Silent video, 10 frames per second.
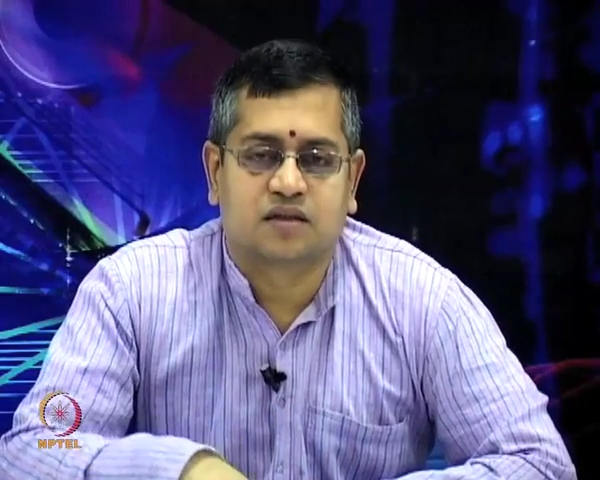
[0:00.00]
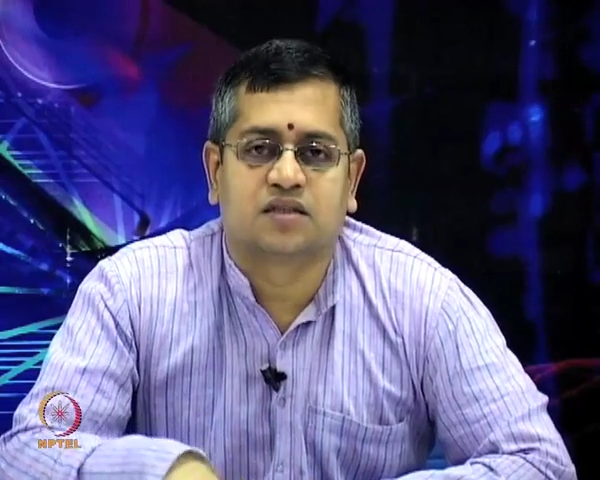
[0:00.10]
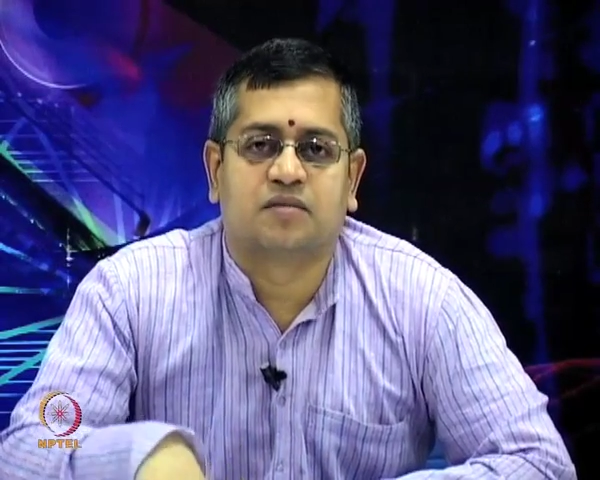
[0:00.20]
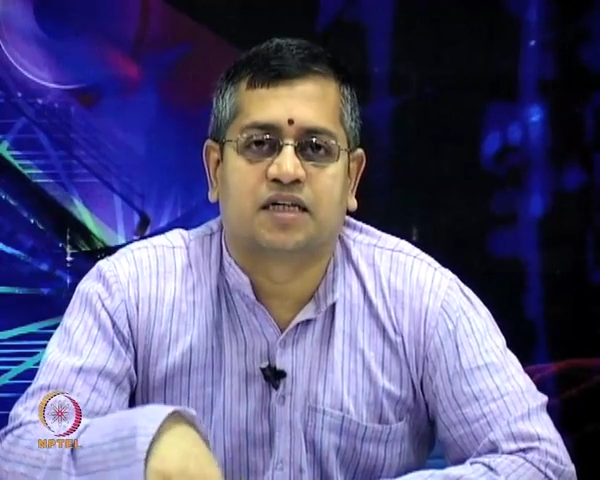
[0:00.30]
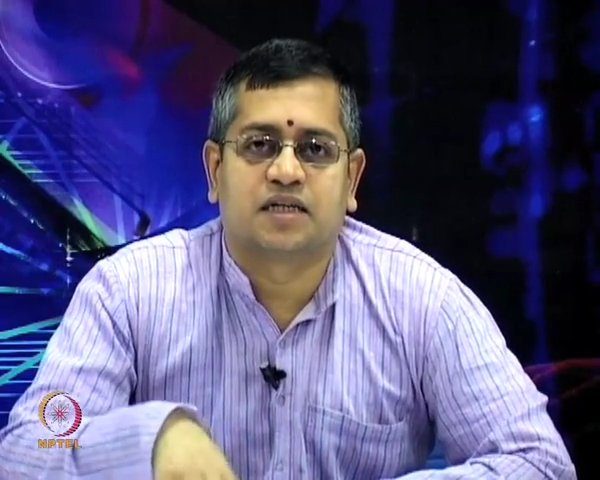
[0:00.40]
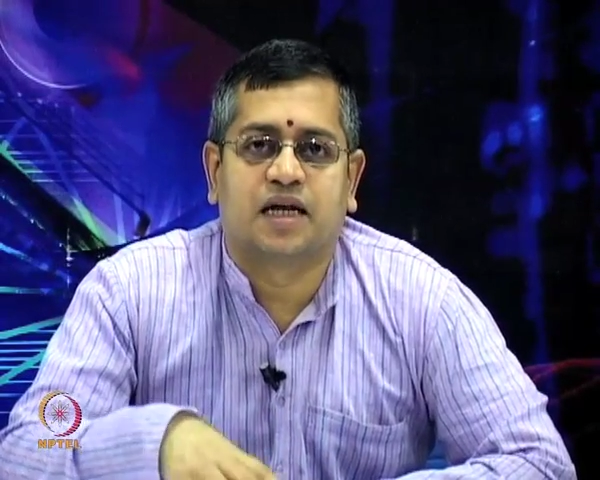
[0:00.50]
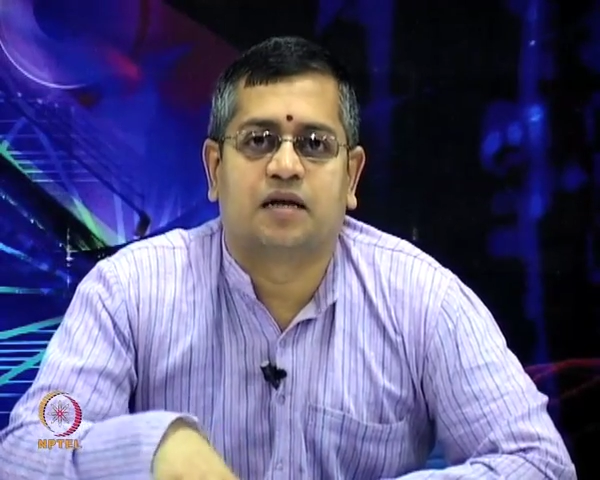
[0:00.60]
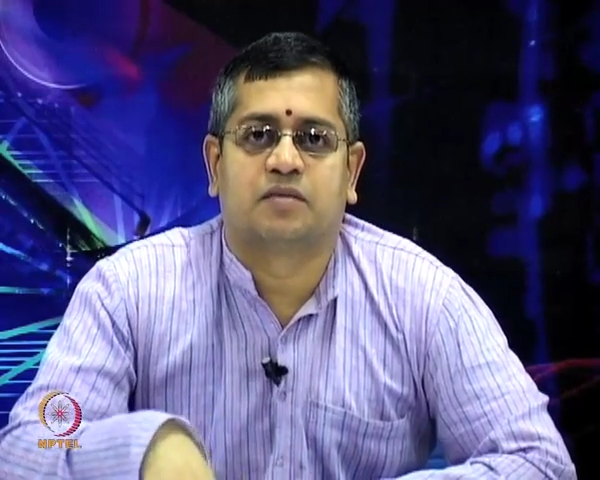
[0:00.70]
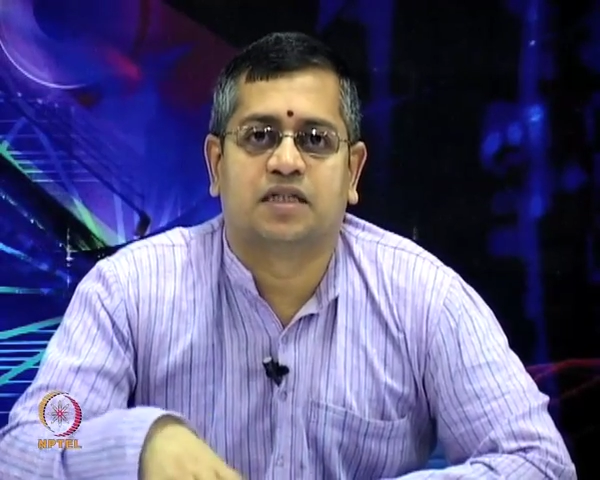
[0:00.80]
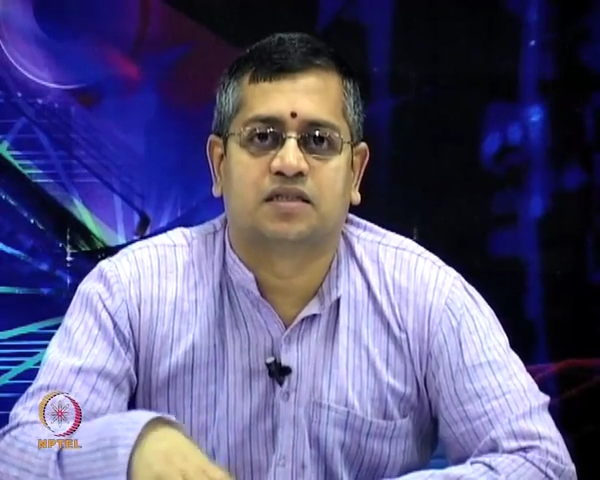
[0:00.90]
symmetry
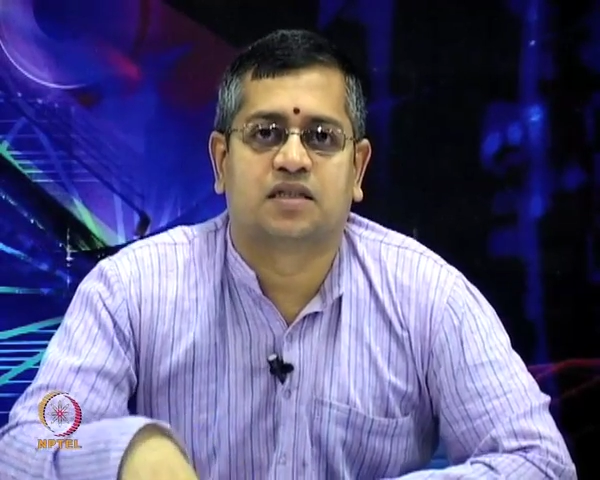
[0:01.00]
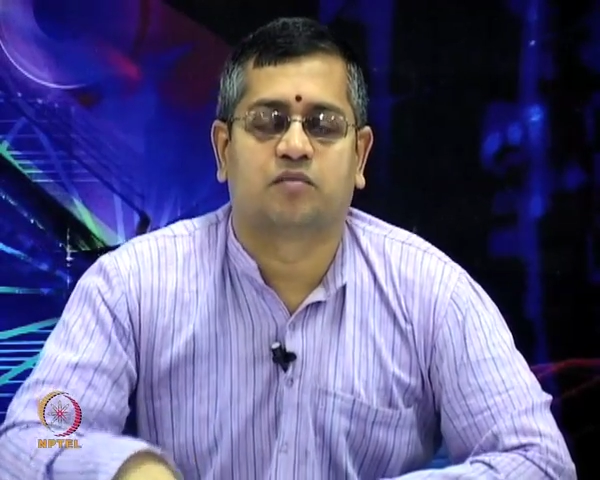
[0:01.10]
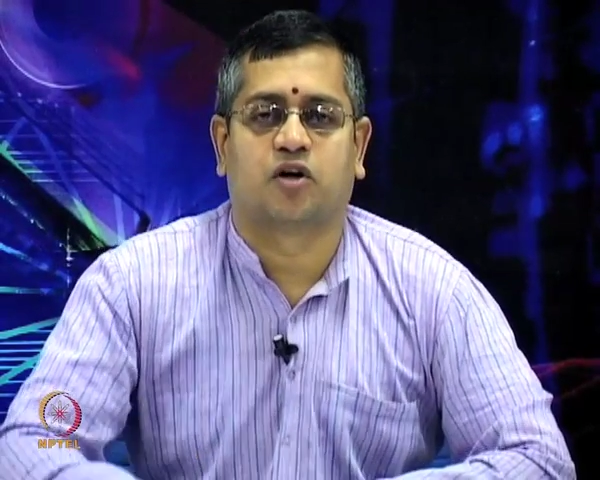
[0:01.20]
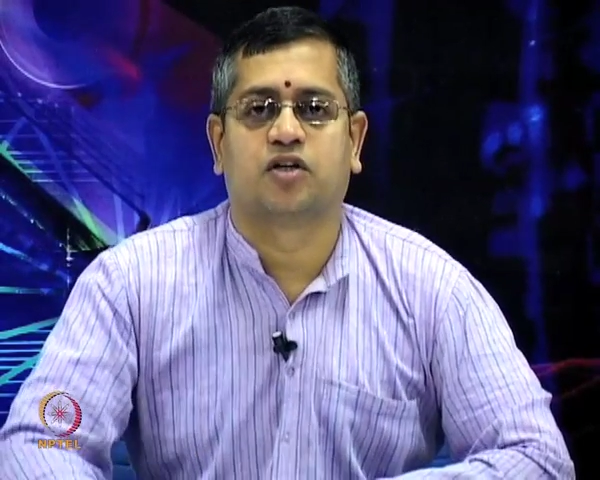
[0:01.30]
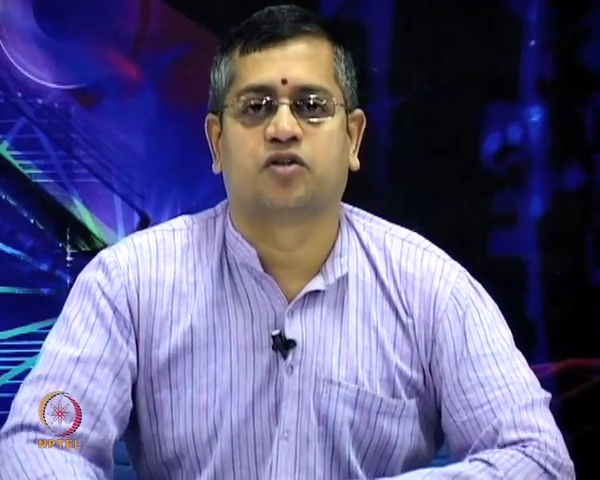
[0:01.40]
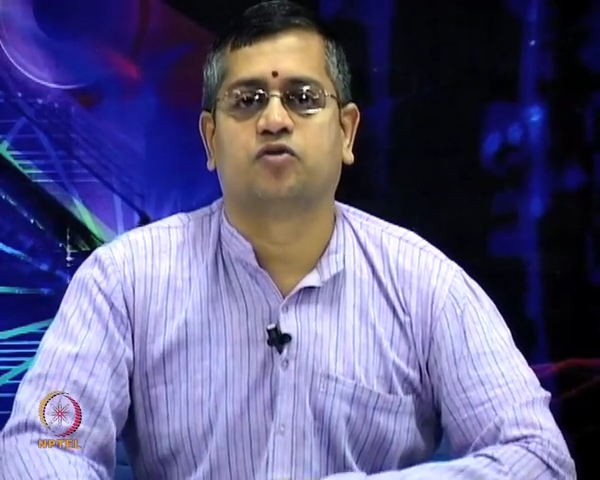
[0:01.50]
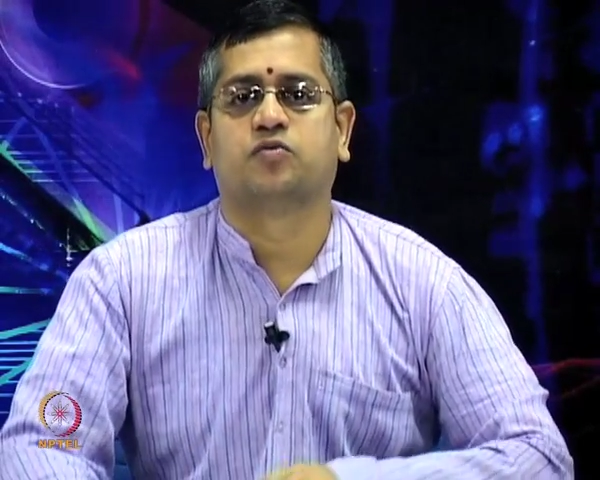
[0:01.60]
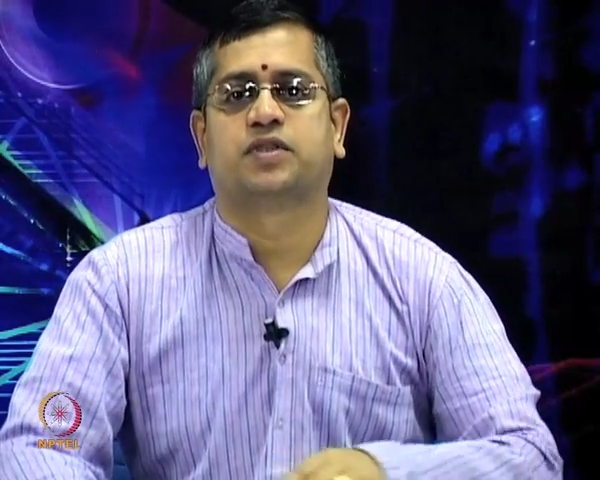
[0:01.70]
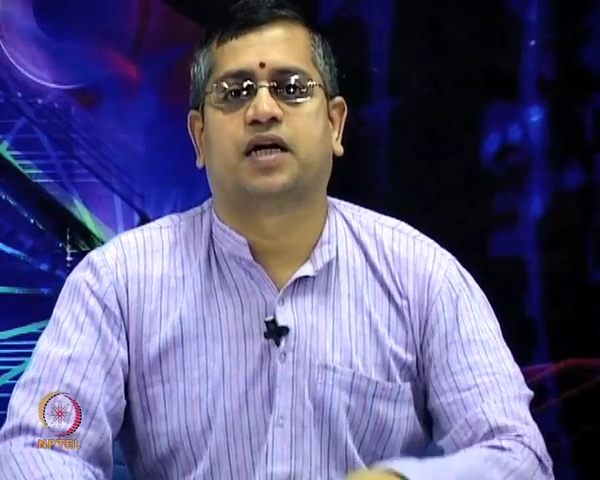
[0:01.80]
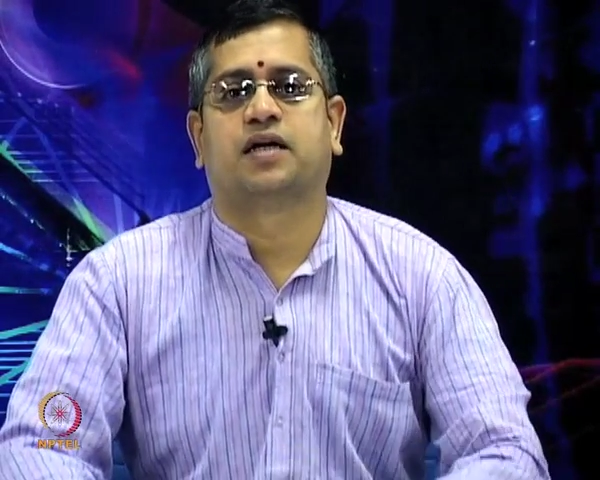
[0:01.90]
elements and point
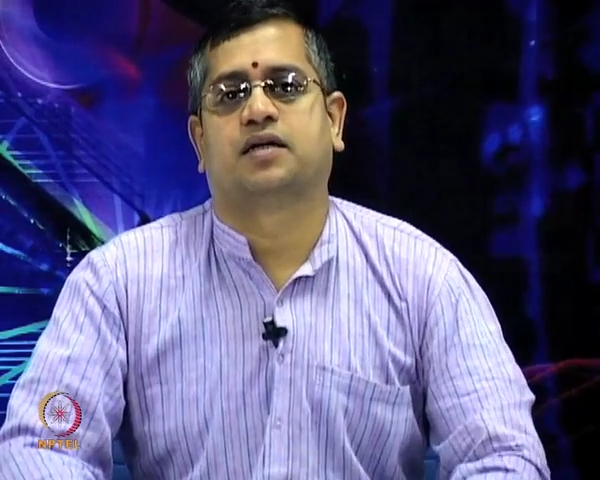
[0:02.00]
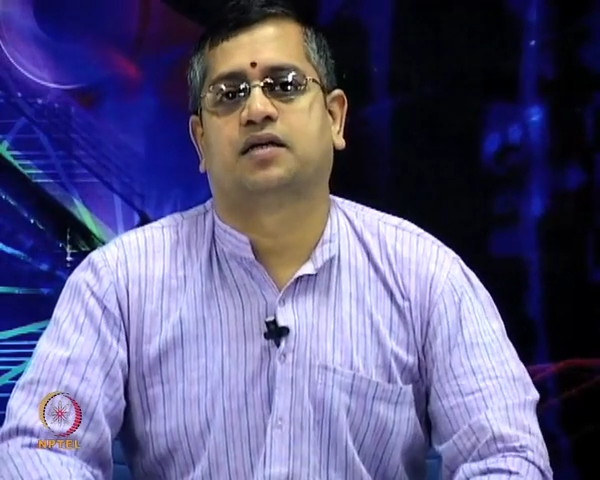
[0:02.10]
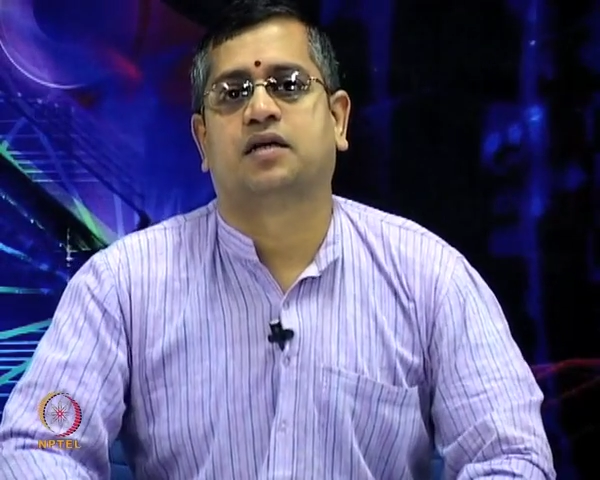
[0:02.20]
groups and